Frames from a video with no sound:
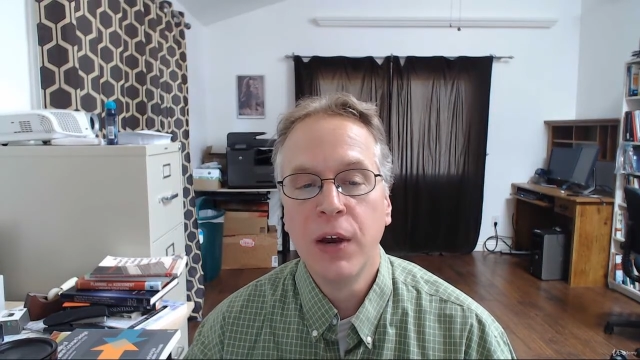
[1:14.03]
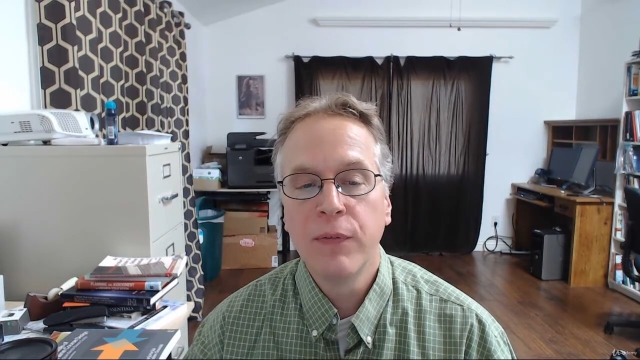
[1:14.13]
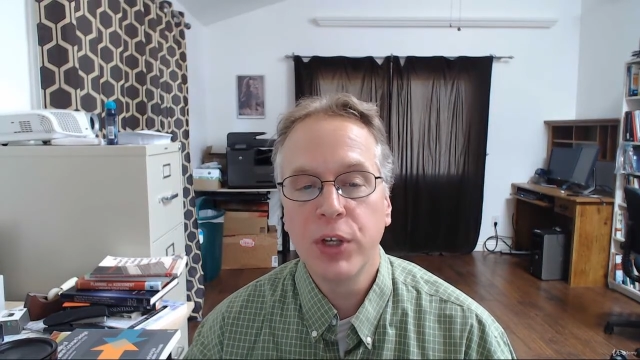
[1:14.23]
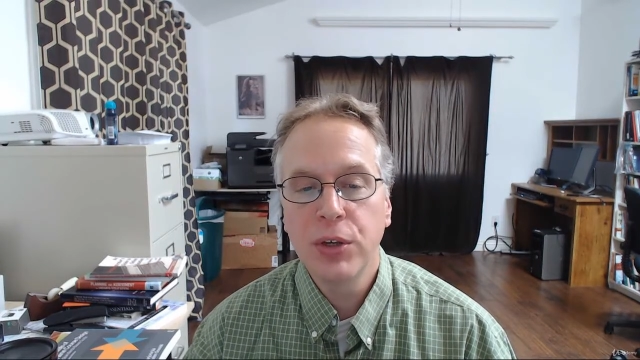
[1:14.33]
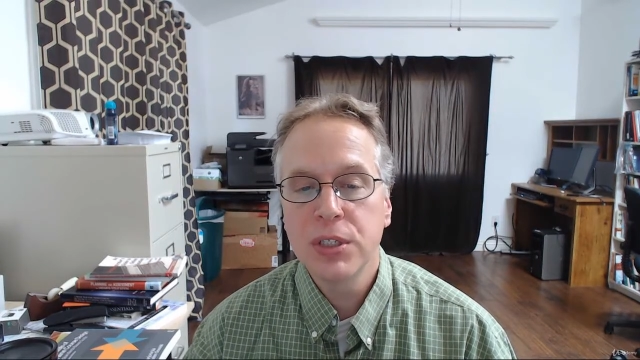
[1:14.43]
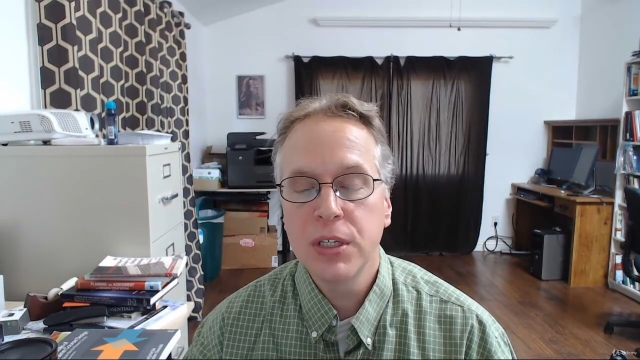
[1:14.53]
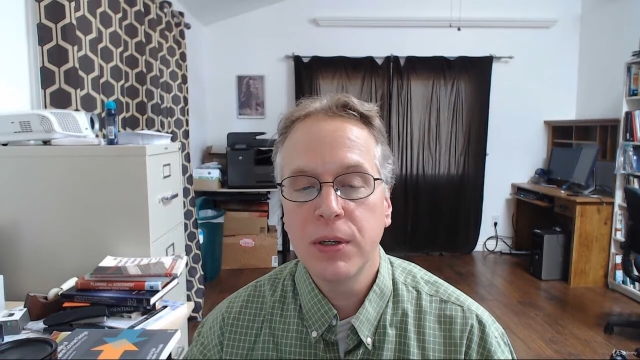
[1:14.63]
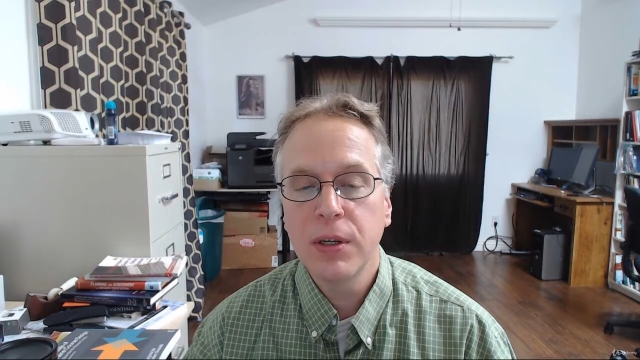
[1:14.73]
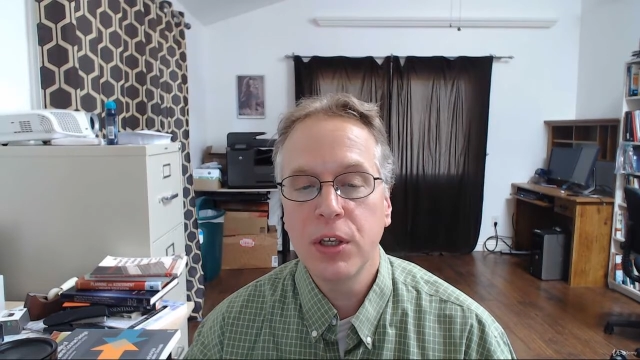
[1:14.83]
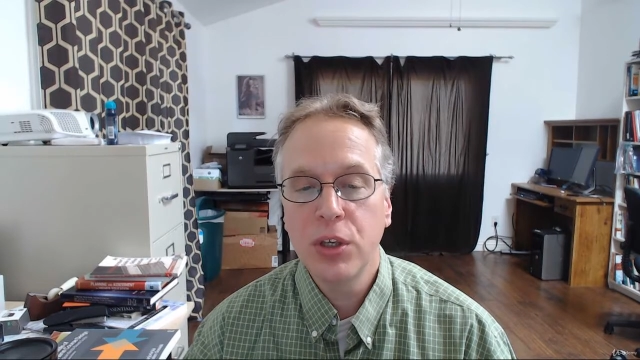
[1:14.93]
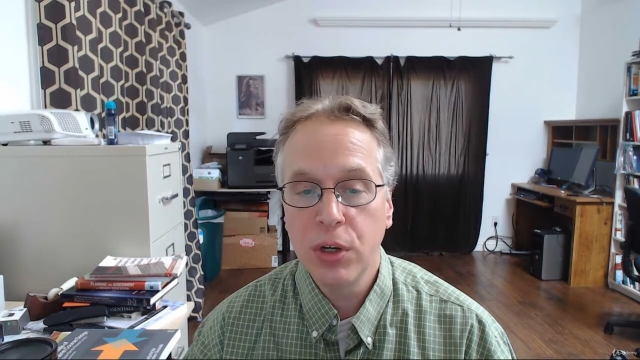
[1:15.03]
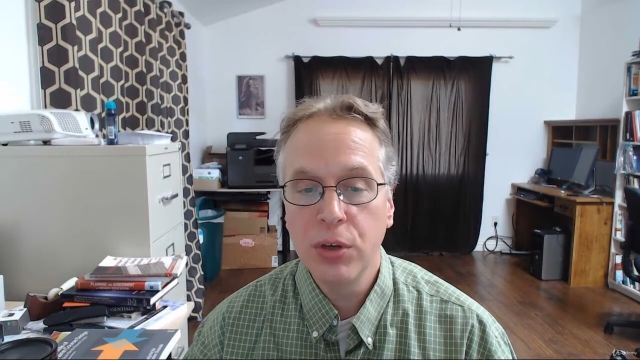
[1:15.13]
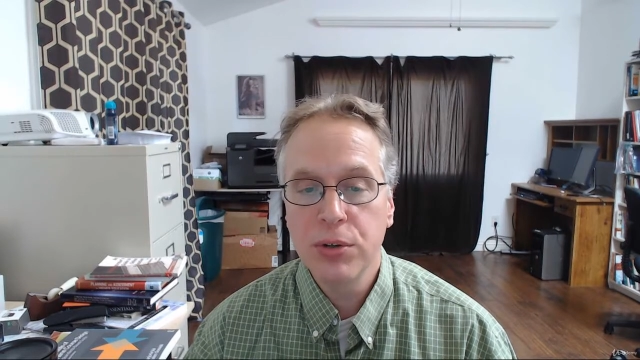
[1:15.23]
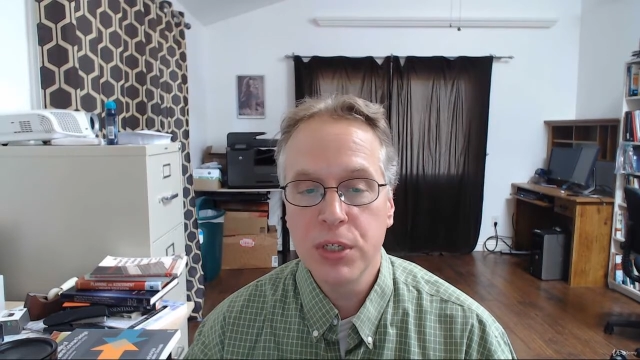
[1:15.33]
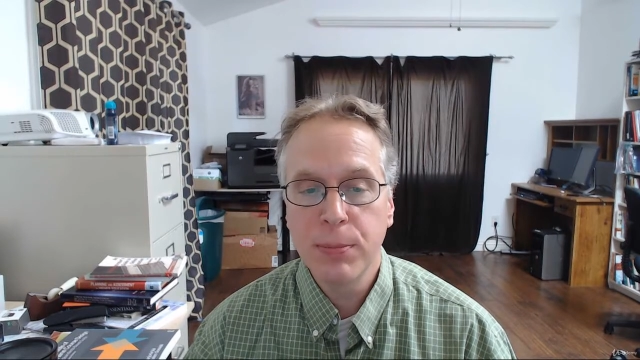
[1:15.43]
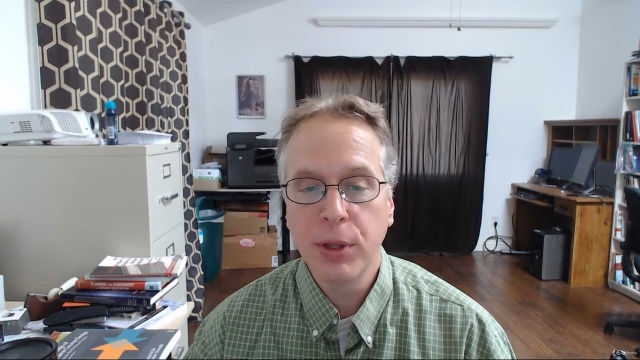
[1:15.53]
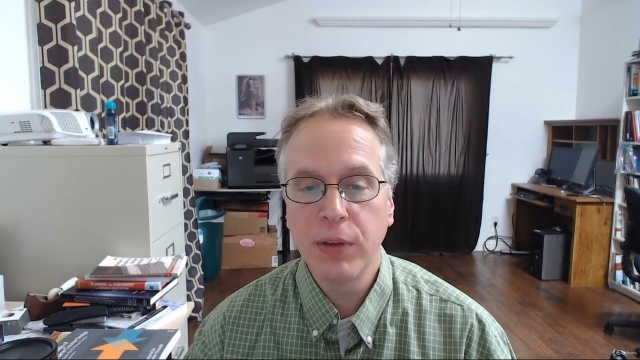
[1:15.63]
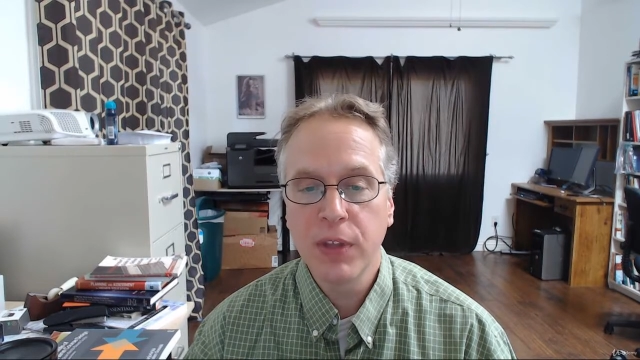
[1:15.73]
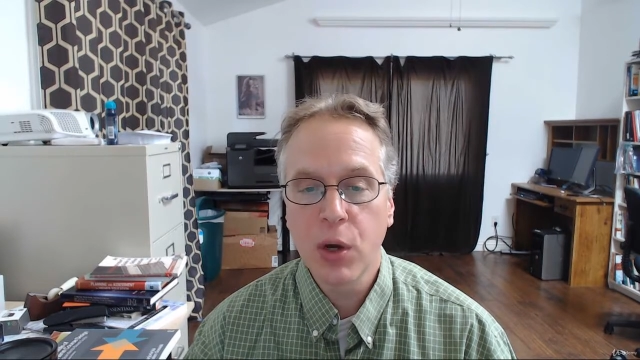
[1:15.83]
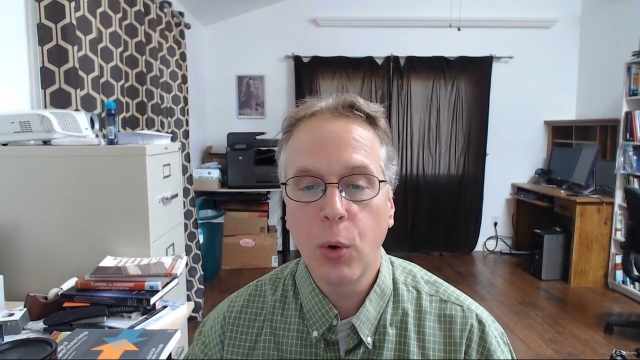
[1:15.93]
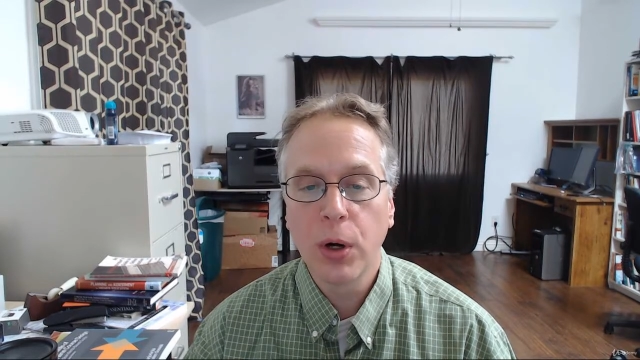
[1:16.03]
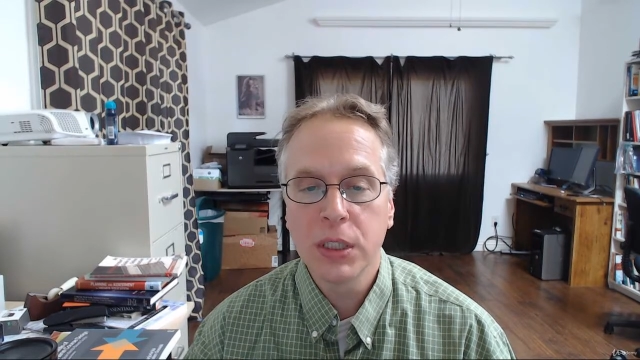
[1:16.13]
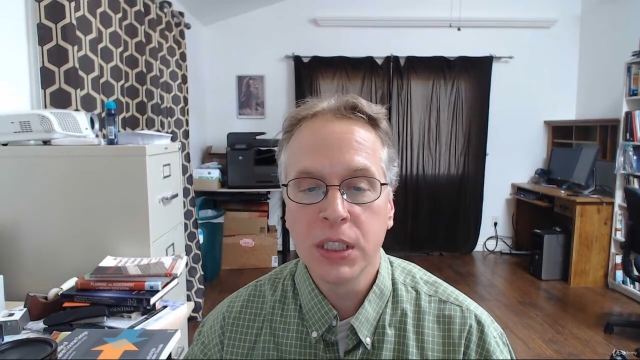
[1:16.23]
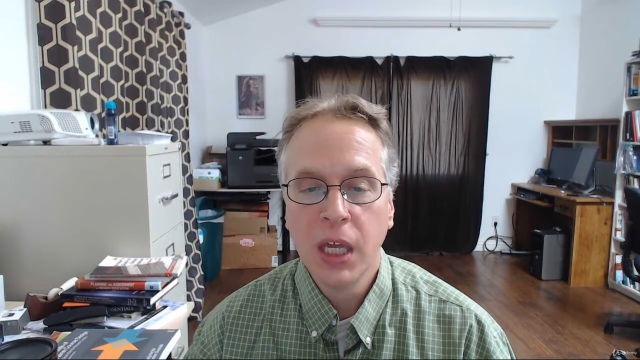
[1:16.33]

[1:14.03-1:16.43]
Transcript: for you to use in building the course.